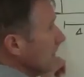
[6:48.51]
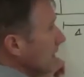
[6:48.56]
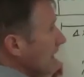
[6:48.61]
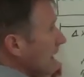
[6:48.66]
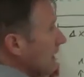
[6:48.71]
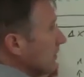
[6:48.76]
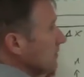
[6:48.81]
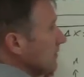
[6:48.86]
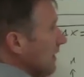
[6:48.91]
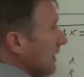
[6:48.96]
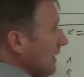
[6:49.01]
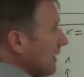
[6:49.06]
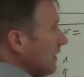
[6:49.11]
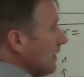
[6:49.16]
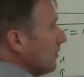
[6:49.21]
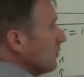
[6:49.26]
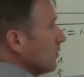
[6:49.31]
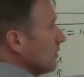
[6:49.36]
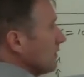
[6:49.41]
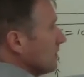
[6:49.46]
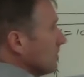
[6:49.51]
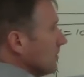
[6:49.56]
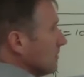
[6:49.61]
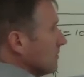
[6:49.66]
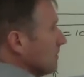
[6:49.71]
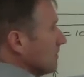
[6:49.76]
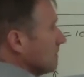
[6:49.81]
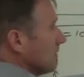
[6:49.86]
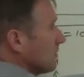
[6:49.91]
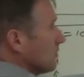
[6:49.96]
has
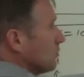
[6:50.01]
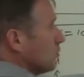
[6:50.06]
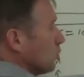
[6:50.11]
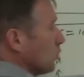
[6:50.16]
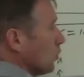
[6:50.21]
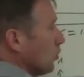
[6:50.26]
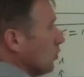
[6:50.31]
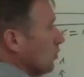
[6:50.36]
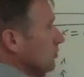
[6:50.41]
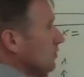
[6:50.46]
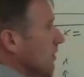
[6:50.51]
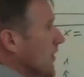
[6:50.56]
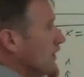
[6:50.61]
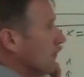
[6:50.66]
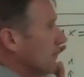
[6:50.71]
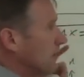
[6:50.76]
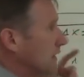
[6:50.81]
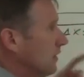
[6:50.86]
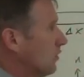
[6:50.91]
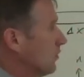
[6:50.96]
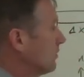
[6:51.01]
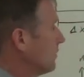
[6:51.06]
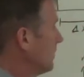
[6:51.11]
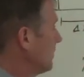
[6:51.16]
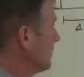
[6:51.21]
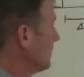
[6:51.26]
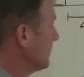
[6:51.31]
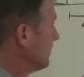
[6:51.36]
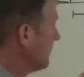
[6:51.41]
866 joules of energy